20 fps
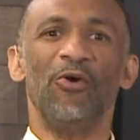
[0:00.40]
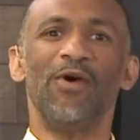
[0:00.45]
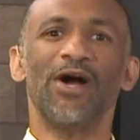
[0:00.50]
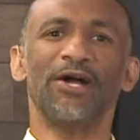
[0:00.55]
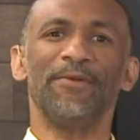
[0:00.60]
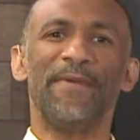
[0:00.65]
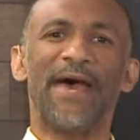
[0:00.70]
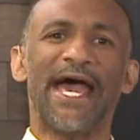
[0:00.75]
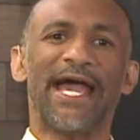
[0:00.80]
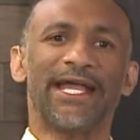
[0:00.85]

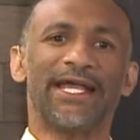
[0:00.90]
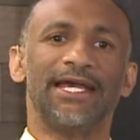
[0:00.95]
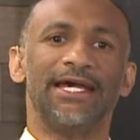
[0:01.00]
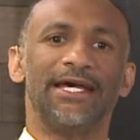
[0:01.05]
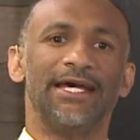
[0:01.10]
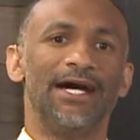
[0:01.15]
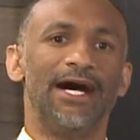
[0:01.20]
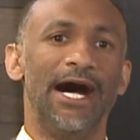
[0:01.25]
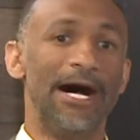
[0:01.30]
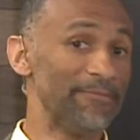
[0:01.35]
Welcome back.
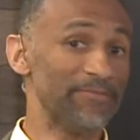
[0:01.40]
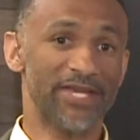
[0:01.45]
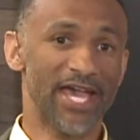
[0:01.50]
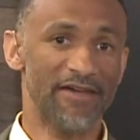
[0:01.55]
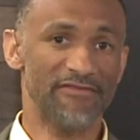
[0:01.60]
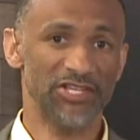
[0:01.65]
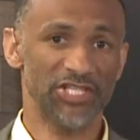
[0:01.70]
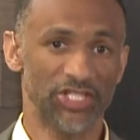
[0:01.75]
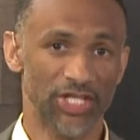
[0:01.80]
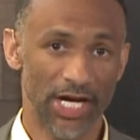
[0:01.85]
I'm
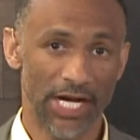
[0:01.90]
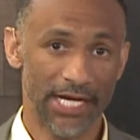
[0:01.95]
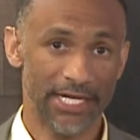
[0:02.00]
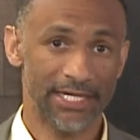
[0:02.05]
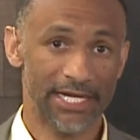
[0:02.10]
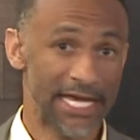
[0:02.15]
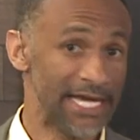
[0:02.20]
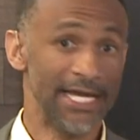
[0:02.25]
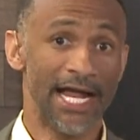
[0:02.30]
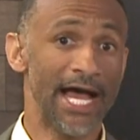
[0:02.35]
Kevin
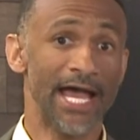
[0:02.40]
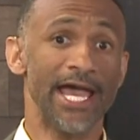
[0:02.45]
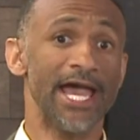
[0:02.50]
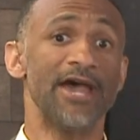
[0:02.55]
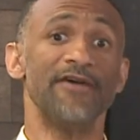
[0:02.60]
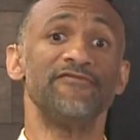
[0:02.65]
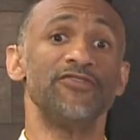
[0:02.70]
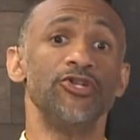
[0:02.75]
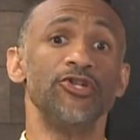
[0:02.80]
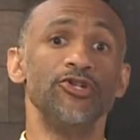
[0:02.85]
John, and I
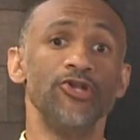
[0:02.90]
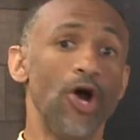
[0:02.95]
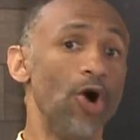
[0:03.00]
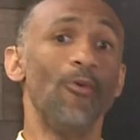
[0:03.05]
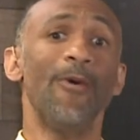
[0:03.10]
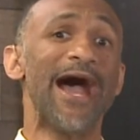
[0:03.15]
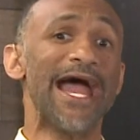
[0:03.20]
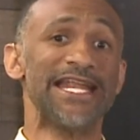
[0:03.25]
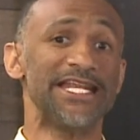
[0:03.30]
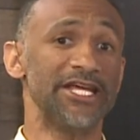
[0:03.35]
have
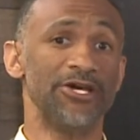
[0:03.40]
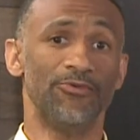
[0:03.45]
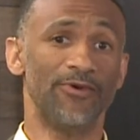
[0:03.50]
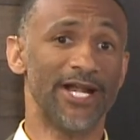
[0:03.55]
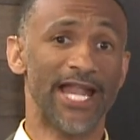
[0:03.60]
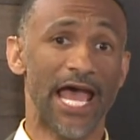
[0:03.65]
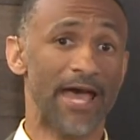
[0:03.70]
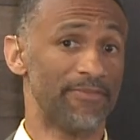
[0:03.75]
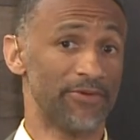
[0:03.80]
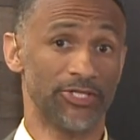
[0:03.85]
no idea
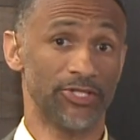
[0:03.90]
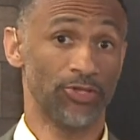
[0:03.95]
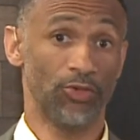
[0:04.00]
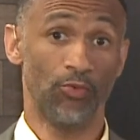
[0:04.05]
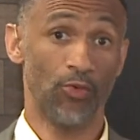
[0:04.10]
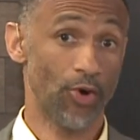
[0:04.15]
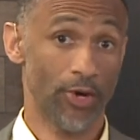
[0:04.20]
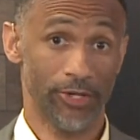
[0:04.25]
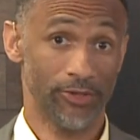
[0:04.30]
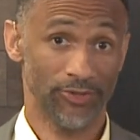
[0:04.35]
what happened to
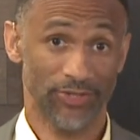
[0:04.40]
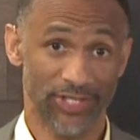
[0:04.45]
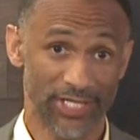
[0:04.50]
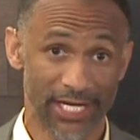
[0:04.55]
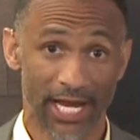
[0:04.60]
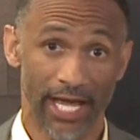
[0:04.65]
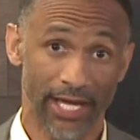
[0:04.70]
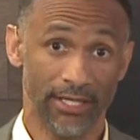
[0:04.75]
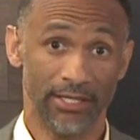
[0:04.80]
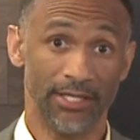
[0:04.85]
the Warriors
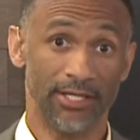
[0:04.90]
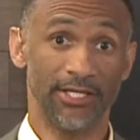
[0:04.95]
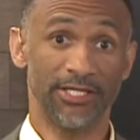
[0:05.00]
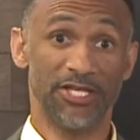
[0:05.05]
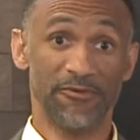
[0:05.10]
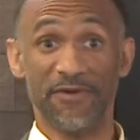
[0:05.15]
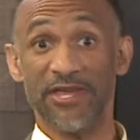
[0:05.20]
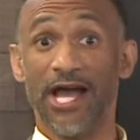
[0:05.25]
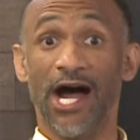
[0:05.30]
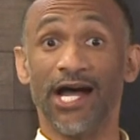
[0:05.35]
tonight.
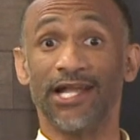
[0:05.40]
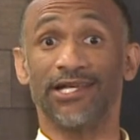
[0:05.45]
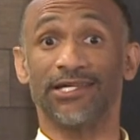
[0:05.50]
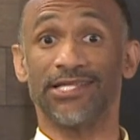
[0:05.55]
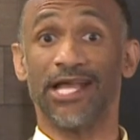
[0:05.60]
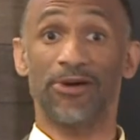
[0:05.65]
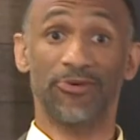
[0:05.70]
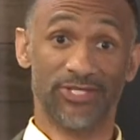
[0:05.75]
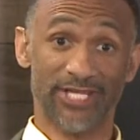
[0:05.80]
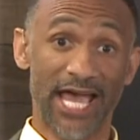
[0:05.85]
To be
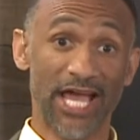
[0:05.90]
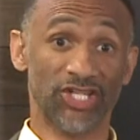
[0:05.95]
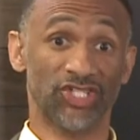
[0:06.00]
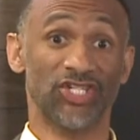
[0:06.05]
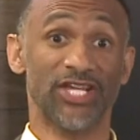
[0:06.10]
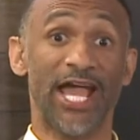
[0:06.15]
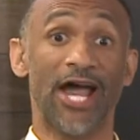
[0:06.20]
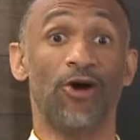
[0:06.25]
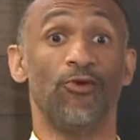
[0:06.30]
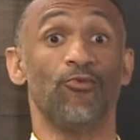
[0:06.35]
honest, I was
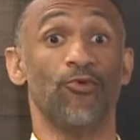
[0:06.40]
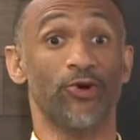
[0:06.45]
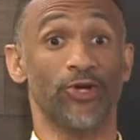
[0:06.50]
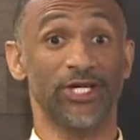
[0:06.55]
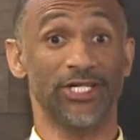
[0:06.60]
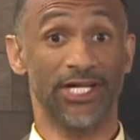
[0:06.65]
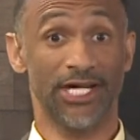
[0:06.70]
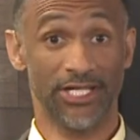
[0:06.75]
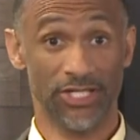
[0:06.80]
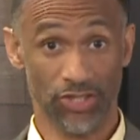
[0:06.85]
actually out
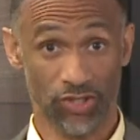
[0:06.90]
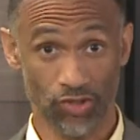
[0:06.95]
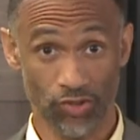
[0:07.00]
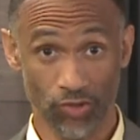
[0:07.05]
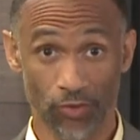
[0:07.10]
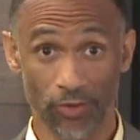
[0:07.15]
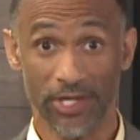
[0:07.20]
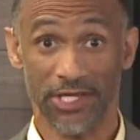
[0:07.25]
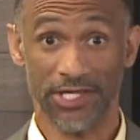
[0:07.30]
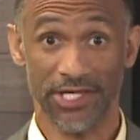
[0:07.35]
working on a
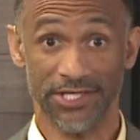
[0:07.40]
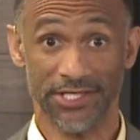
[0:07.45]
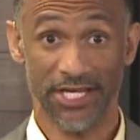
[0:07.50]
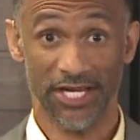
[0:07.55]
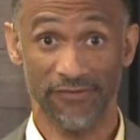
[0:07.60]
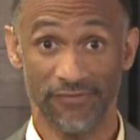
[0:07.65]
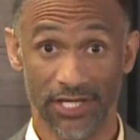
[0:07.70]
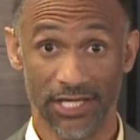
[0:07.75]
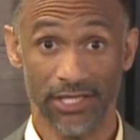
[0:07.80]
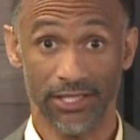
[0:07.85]
story
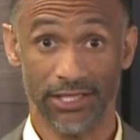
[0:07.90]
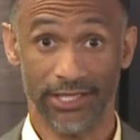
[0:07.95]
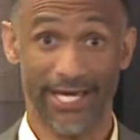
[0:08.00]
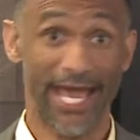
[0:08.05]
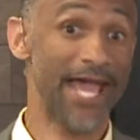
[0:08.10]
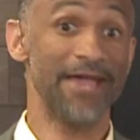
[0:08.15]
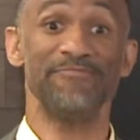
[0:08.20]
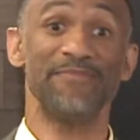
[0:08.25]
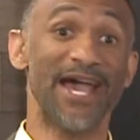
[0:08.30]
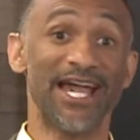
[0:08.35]
this evening,
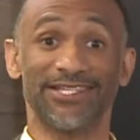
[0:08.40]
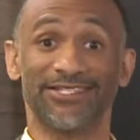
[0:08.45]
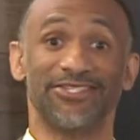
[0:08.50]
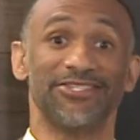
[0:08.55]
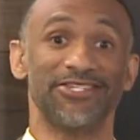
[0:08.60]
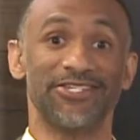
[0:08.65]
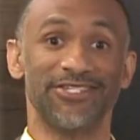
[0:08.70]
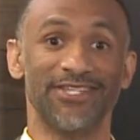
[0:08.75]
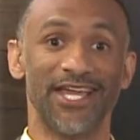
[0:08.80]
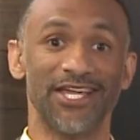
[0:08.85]
came back
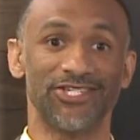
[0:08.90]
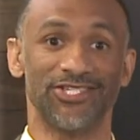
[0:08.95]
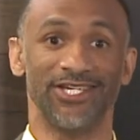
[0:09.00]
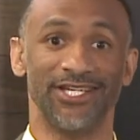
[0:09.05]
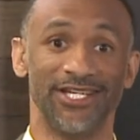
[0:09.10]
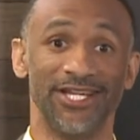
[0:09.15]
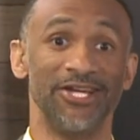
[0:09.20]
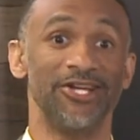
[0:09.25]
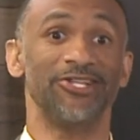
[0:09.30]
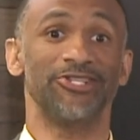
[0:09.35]
to the
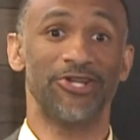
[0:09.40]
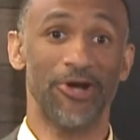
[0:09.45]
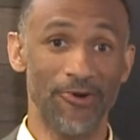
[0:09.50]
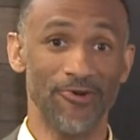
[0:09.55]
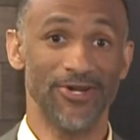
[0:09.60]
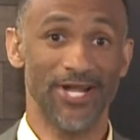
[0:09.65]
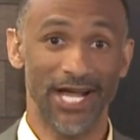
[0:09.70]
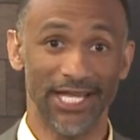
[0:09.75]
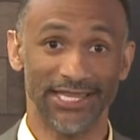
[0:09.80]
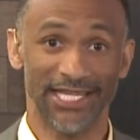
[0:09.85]
station,
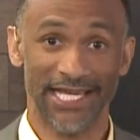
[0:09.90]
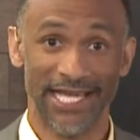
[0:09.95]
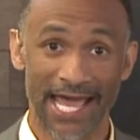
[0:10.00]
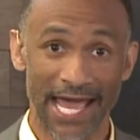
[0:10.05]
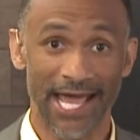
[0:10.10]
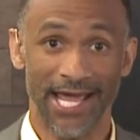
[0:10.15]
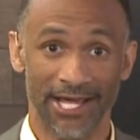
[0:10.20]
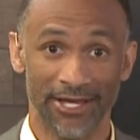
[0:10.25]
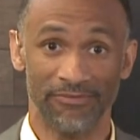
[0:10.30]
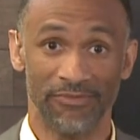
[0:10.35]
turned on the
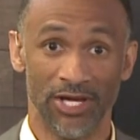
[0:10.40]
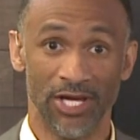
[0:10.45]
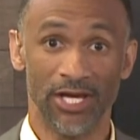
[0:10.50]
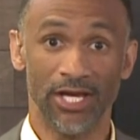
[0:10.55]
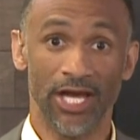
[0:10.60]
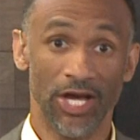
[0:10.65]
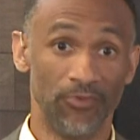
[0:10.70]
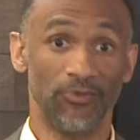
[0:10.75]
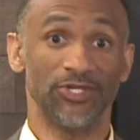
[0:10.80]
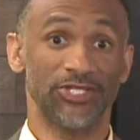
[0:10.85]
game,
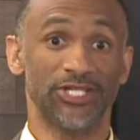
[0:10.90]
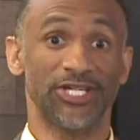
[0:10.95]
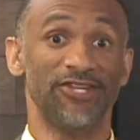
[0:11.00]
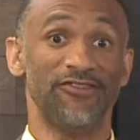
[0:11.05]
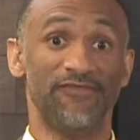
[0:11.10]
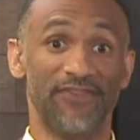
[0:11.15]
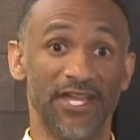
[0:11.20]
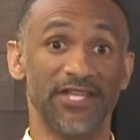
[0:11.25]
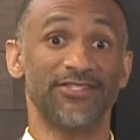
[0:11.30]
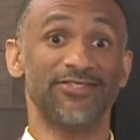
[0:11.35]
and was
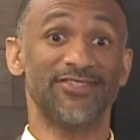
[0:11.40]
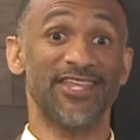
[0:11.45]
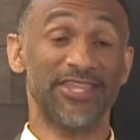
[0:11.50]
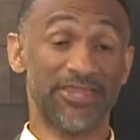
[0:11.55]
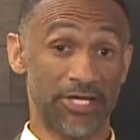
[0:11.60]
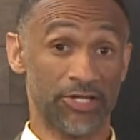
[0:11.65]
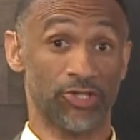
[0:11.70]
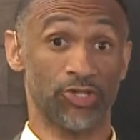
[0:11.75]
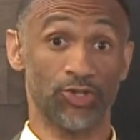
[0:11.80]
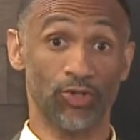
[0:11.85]
convinced
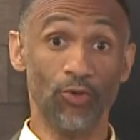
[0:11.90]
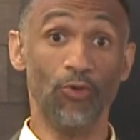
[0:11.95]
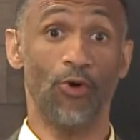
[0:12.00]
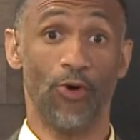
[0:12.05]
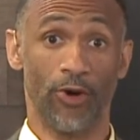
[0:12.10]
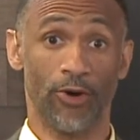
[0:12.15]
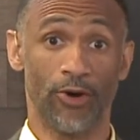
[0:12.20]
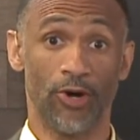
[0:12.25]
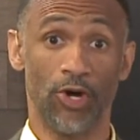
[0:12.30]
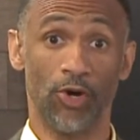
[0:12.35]
that the
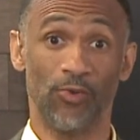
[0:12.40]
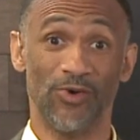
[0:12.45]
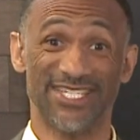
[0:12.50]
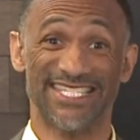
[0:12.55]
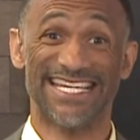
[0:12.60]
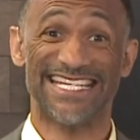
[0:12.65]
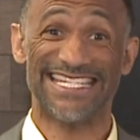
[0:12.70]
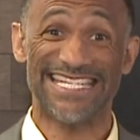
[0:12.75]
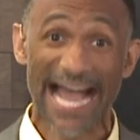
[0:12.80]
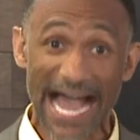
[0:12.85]
score
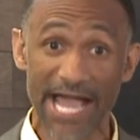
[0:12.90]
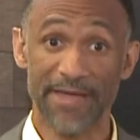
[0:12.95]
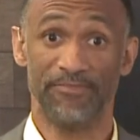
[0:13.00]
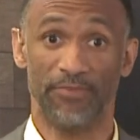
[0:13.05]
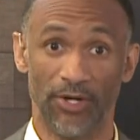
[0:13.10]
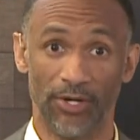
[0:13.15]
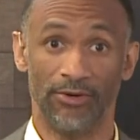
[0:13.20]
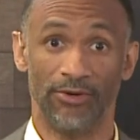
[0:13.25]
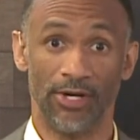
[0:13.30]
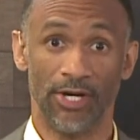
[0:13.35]
was a
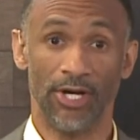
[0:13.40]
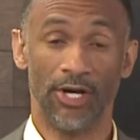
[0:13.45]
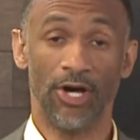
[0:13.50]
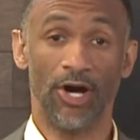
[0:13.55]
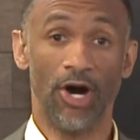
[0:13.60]
typo,